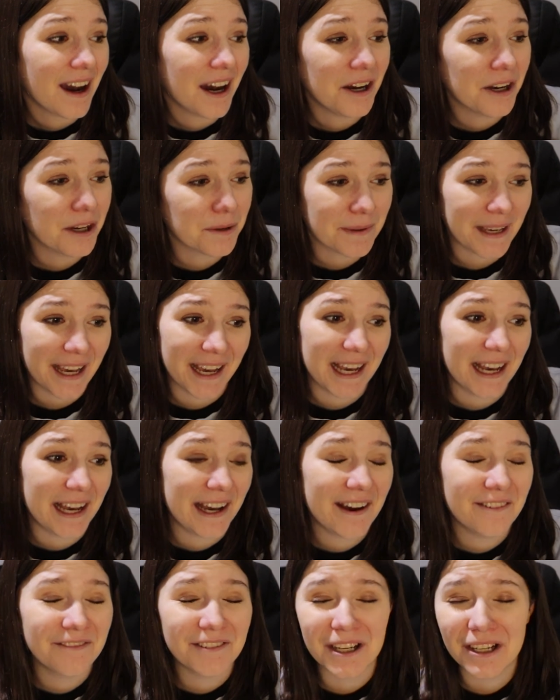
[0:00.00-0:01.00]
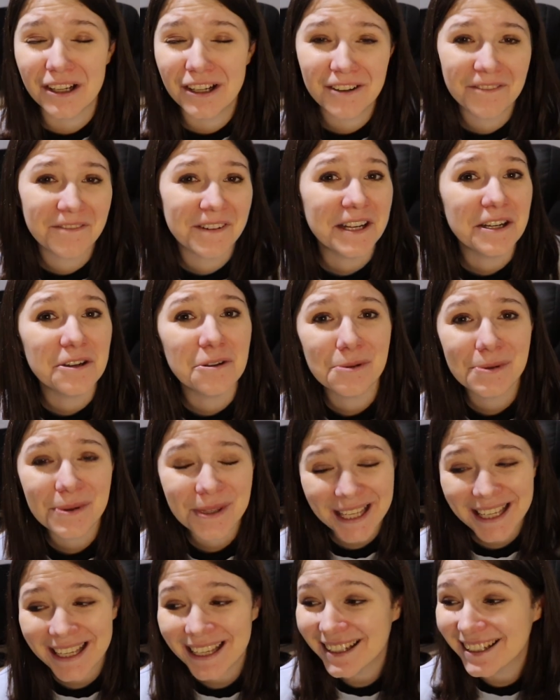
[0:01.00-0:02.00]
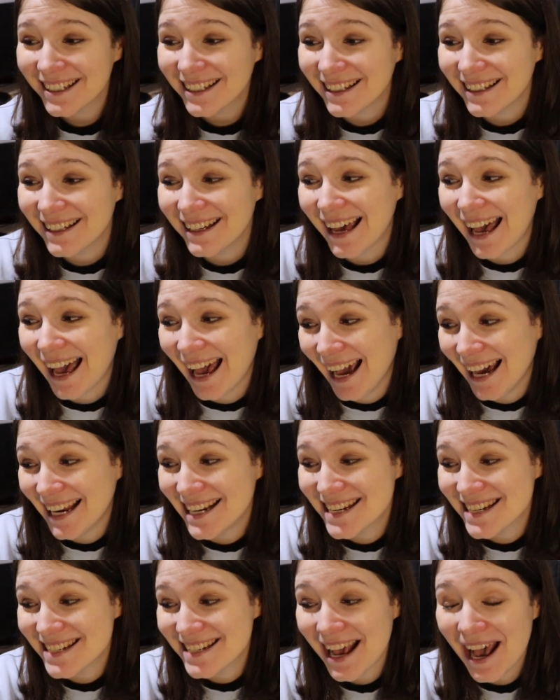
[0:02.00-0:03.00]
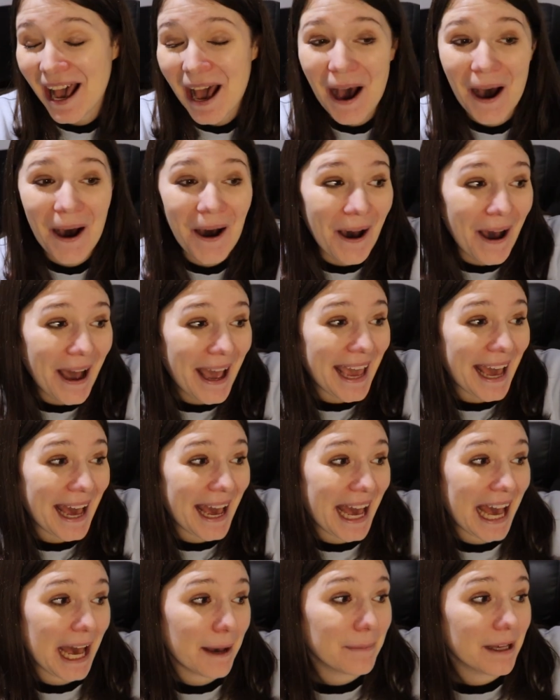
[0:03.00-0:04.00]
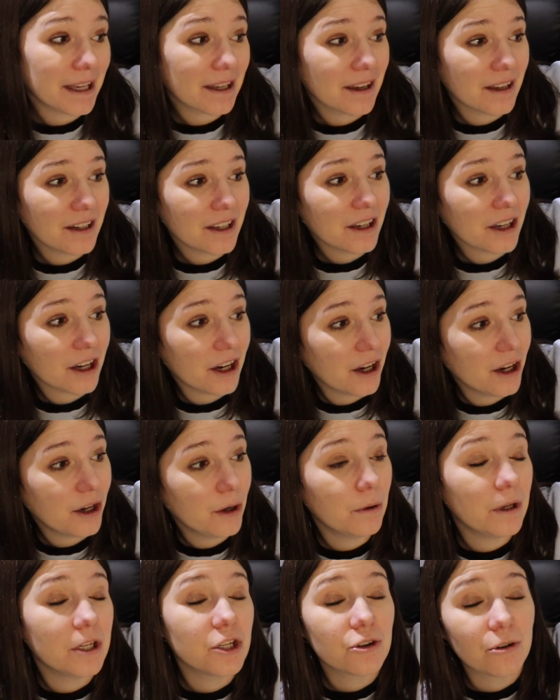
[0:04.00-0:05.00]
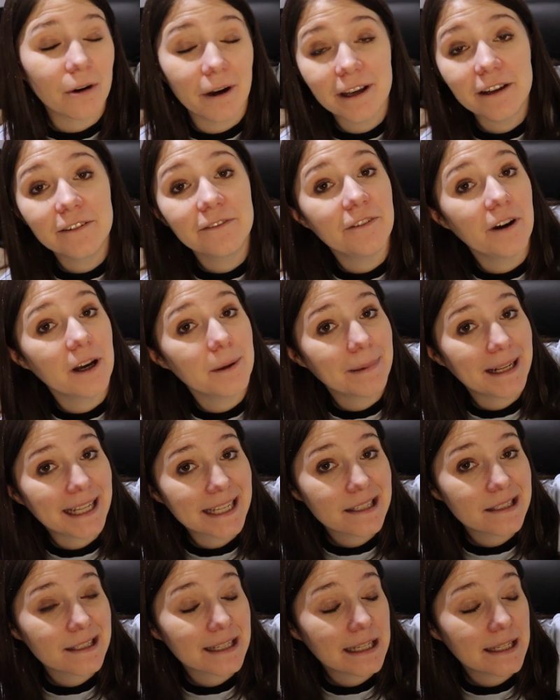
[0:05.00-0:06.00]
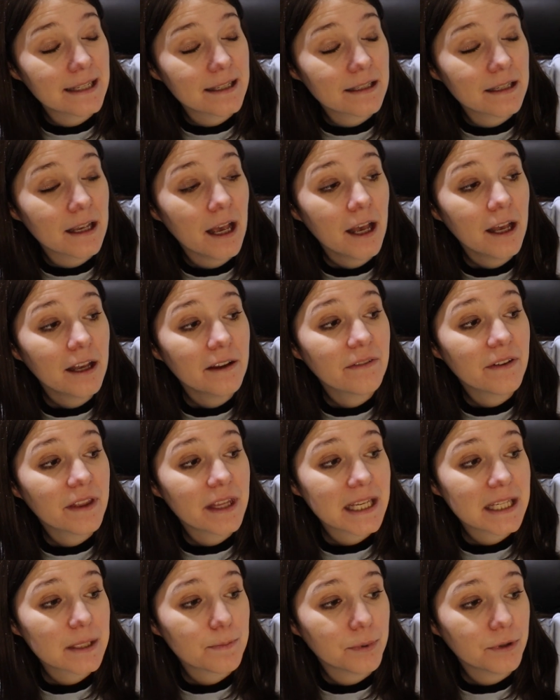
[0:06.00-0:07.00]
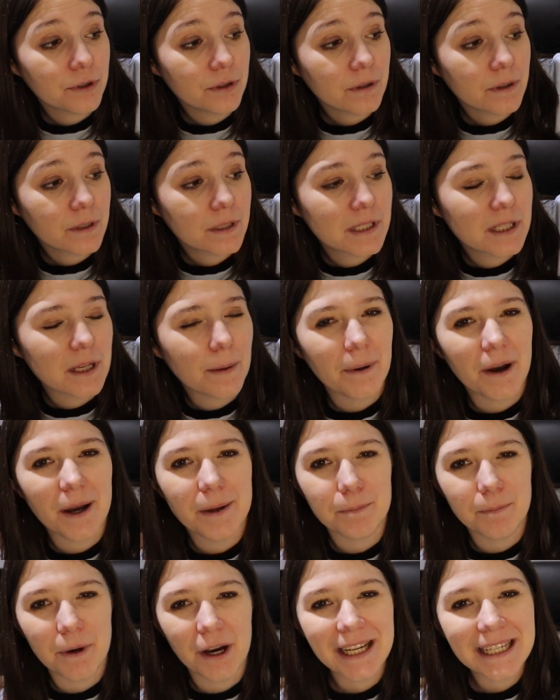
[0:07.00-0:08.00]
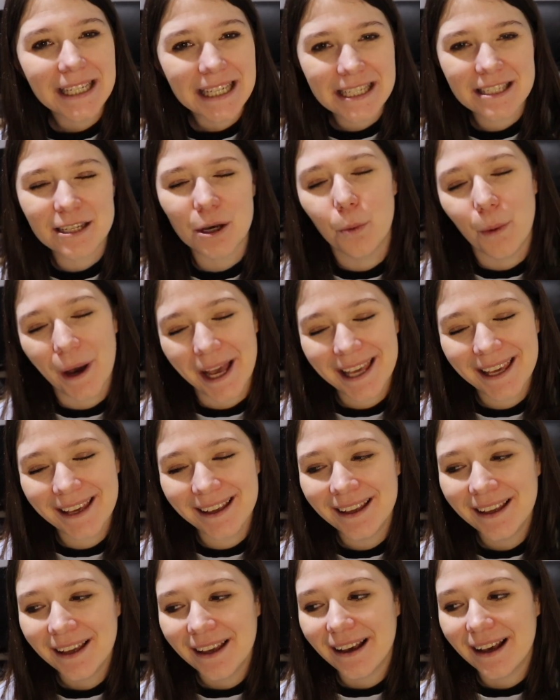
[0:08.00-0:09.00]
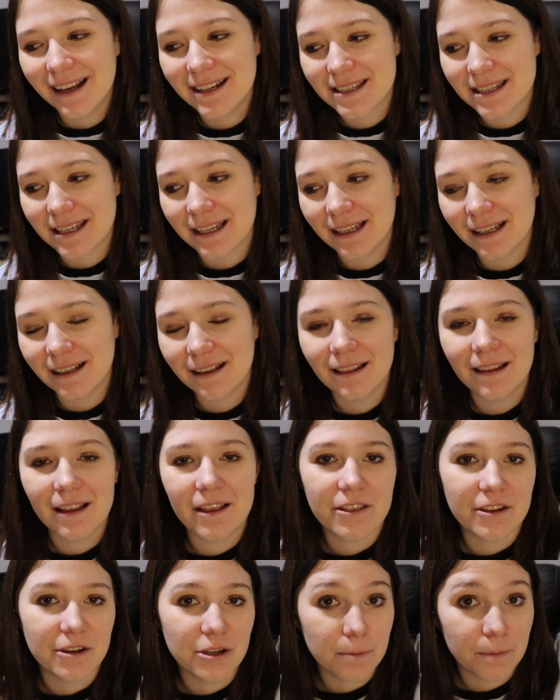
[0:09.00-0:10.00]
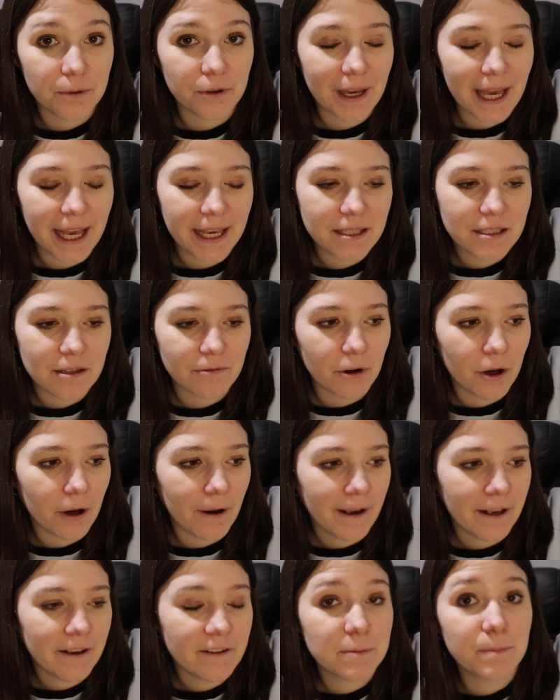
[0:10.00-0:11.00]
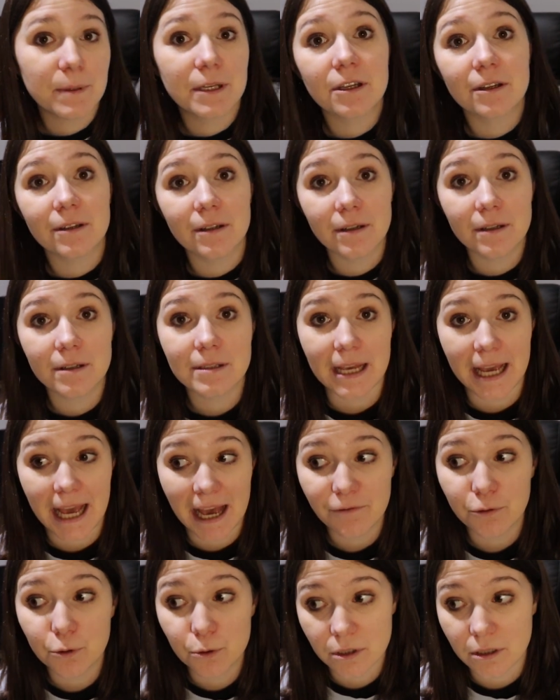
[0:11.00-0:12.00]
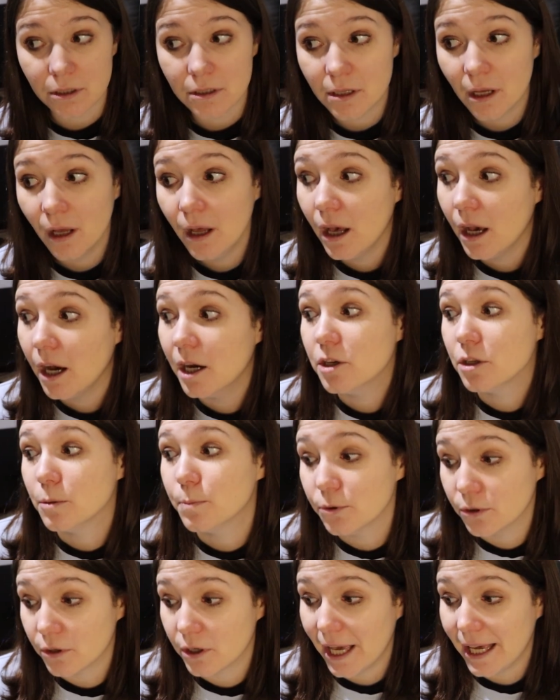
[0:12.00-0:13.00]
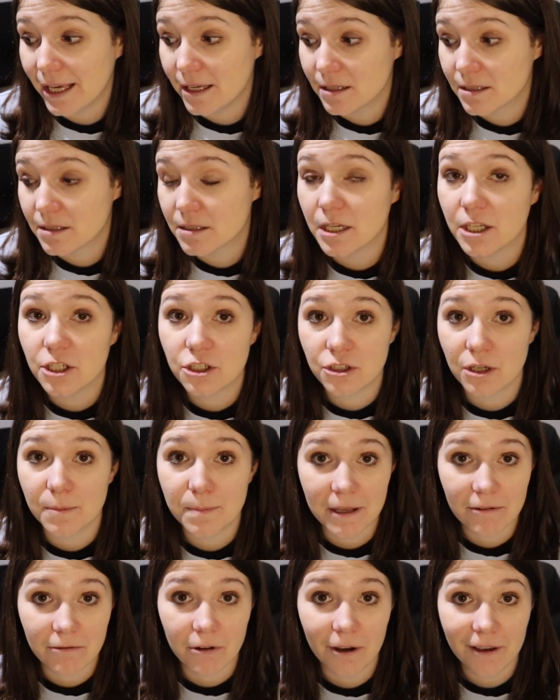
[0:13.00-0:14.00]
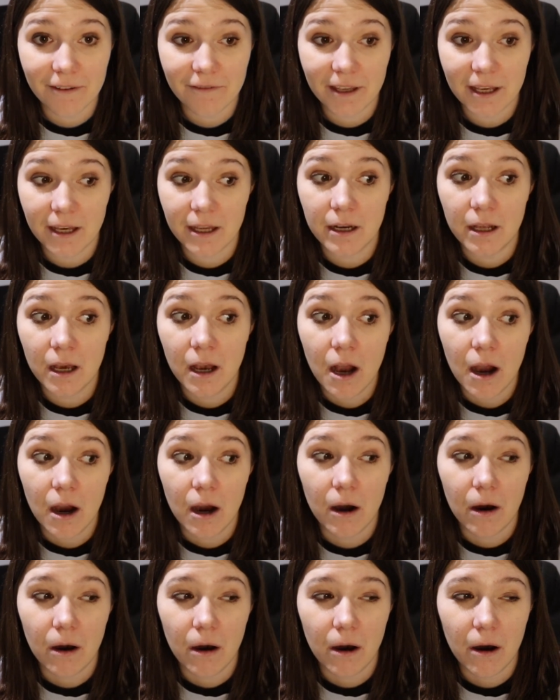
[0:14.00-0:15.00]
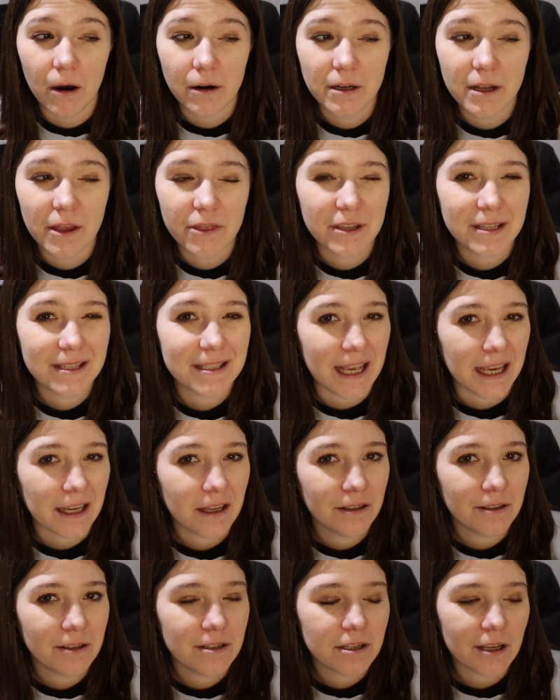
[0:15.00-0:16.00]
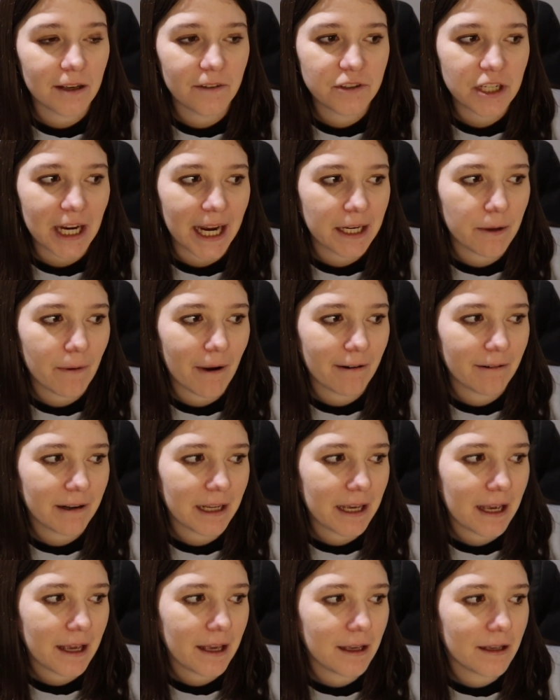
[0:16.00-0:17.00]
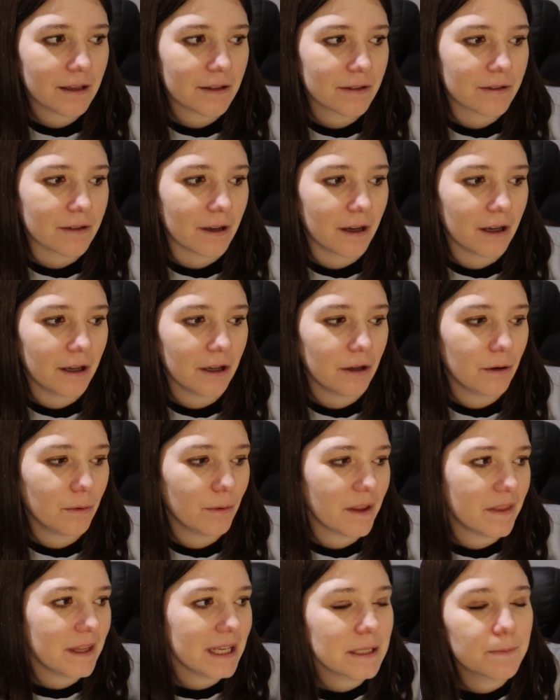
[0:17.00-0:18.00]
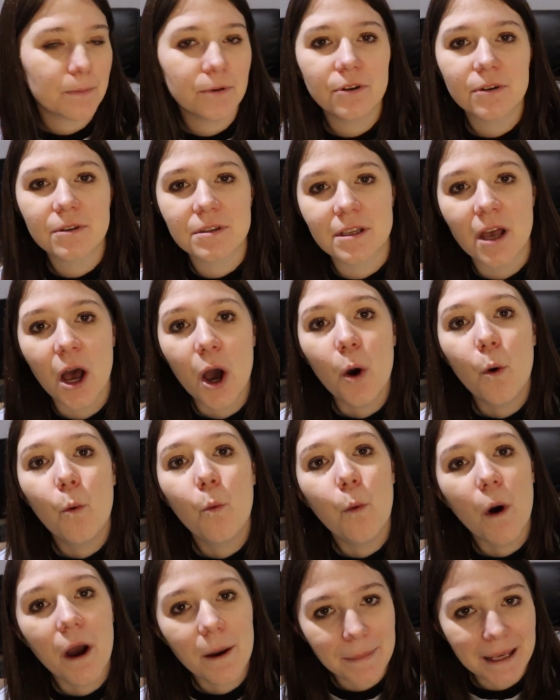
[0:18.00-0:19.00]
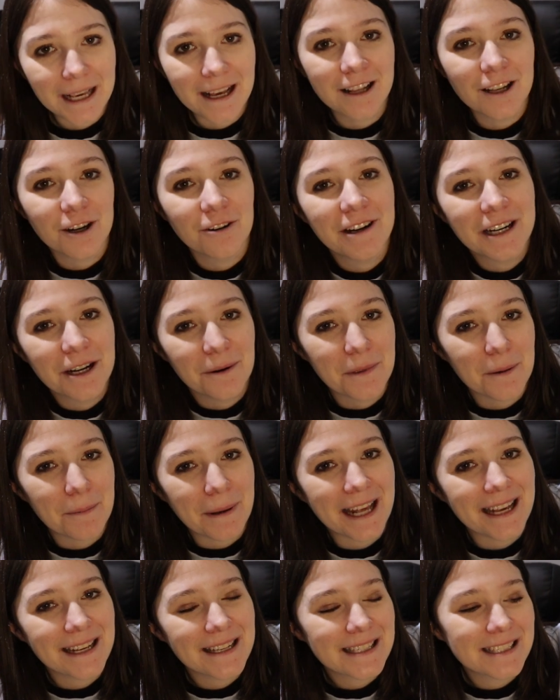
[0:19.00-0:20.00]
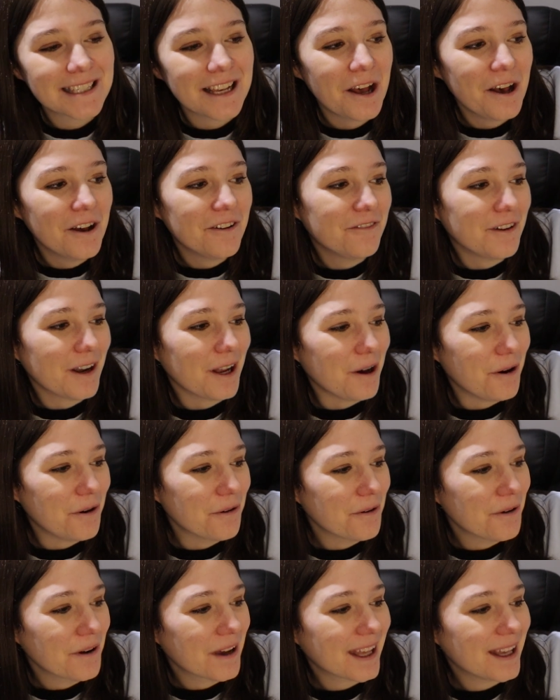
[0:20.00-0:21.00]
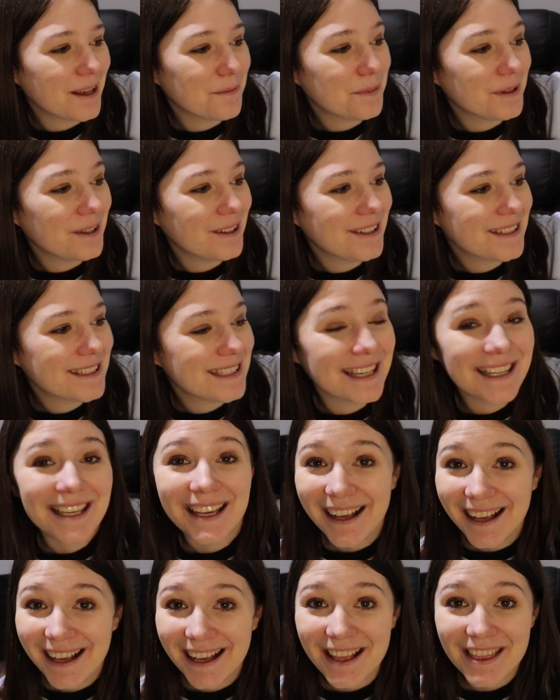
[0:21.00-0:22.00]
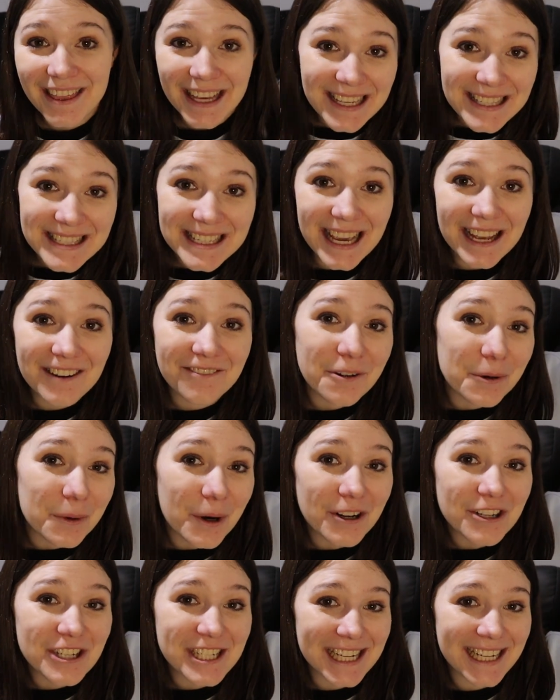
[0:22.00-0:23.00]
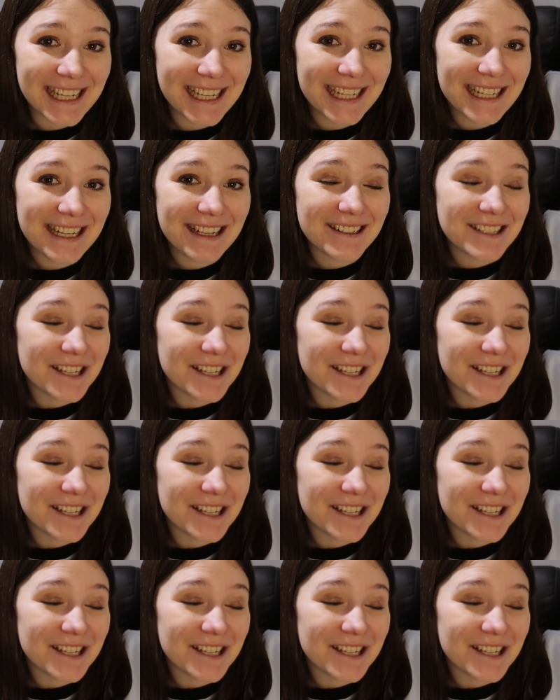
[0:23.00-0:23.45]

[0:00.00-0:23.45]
I hope you have a lovely new year, and I am gonna go and try and find places for these books, but I might need to wait until the new bookcase arrives, because I have ordered a new bookcase. It should be arriving on the 2nd of January, so these books won't be clearing up the place for long. But yeah, thanks again for watching.